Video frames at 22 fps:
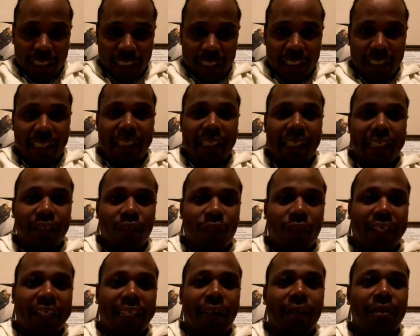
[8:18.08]
And they
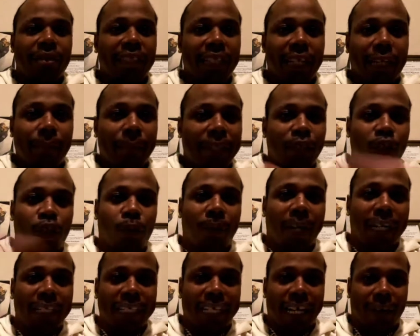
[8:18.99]
know at count time ain't
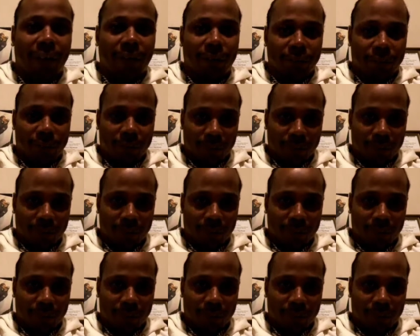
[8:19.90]
nobody out.